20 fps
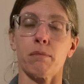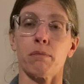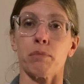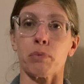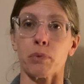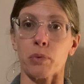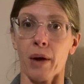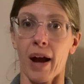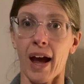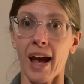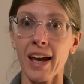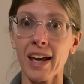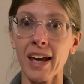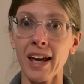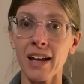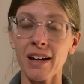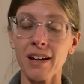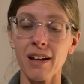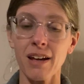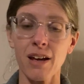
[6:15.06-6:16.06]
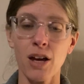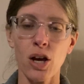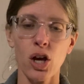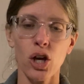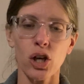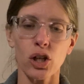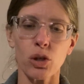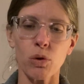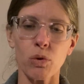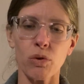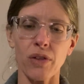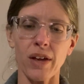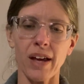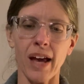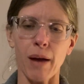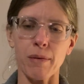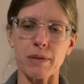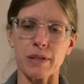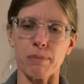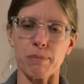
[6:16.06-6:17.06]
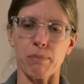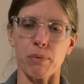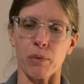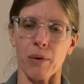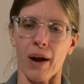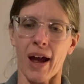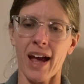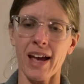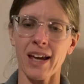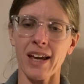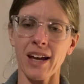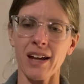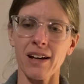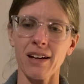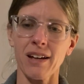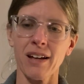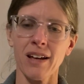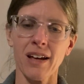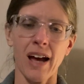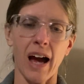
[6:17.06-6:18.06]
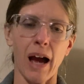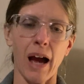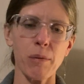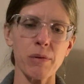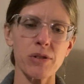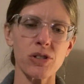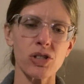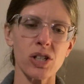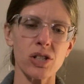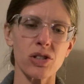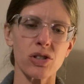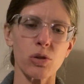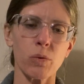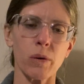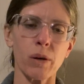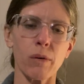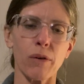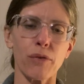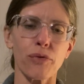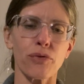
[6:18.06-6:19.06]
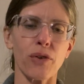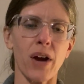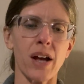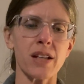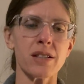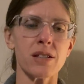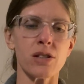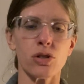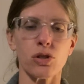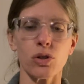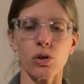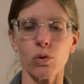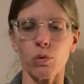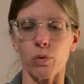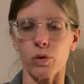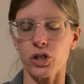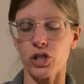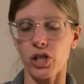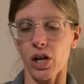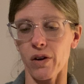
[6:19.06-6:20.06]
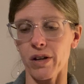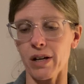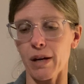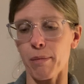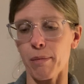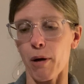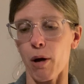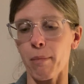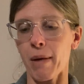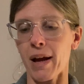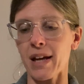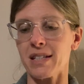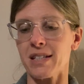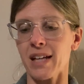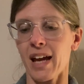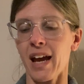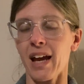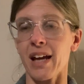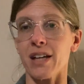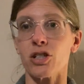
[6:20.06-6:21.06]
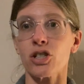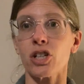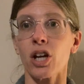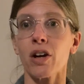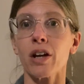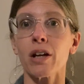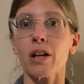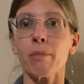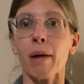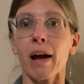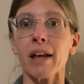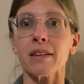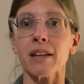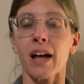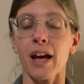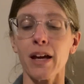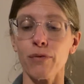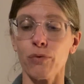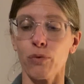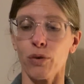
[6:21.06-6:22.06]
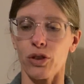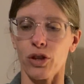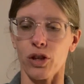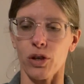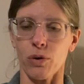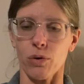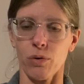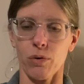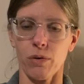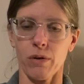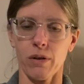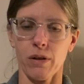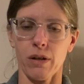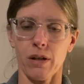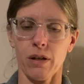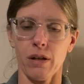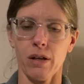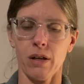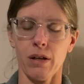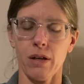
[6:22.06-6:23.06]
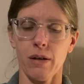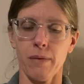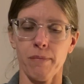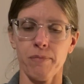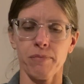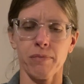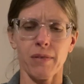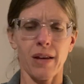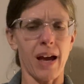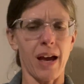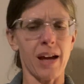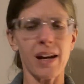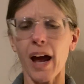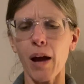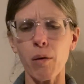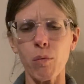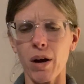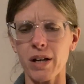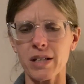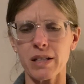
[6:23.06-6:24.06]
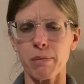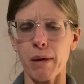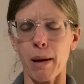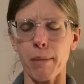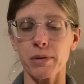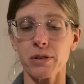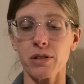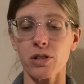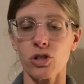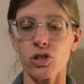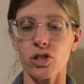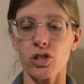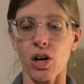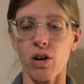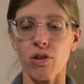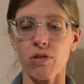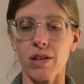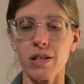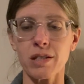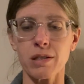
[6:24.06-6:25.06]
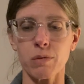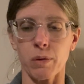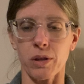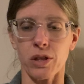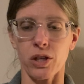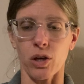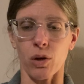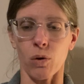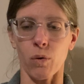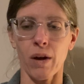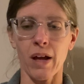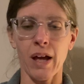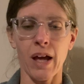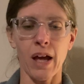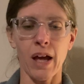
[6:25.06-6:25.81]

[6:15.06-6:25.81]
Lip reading: Bragging? You think I was bragging? I was just doing what friends do, sharing about my day, sharing my life with you. And I want to be able to share this with you.